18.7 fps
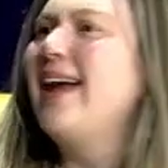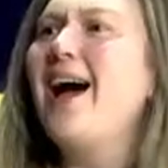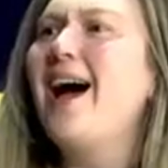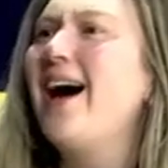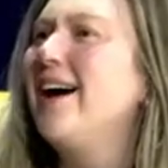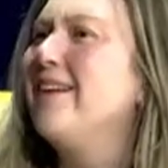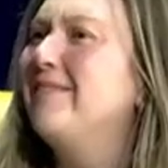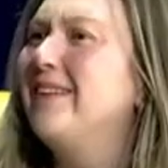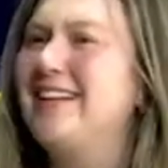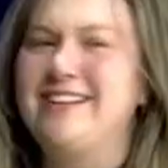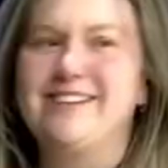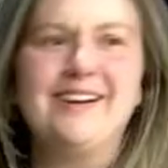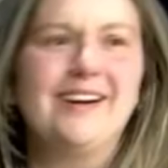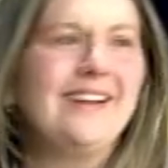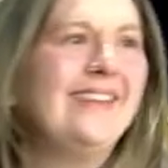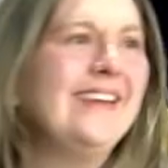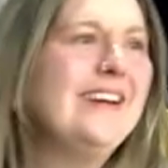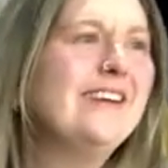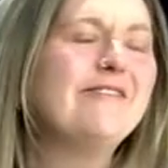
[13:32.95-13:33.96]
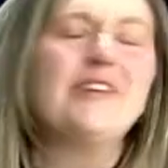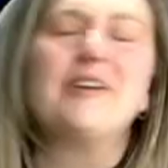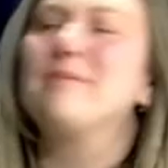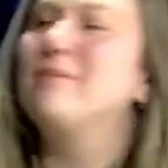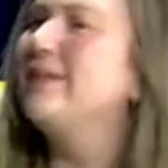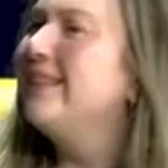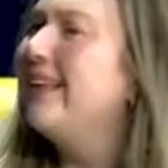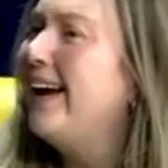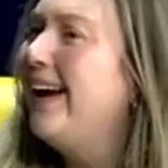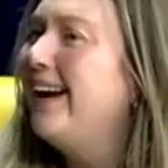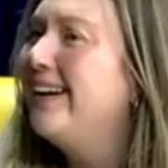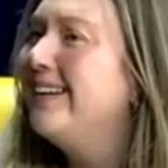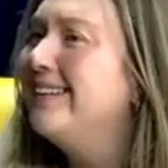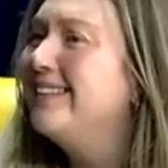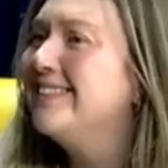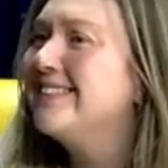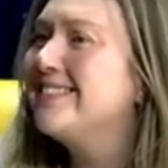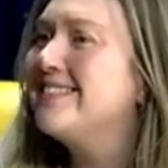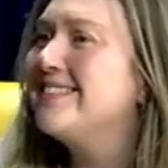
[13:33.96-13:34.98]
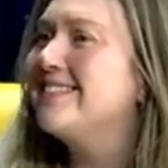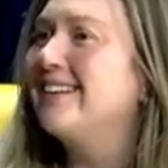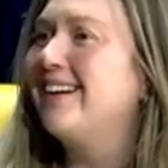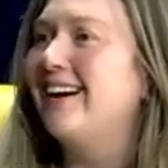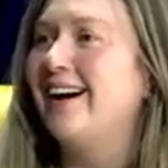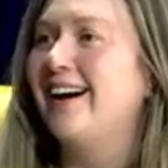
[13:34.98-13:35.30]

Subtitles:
Yeah, I'm like, you got to think of your plays.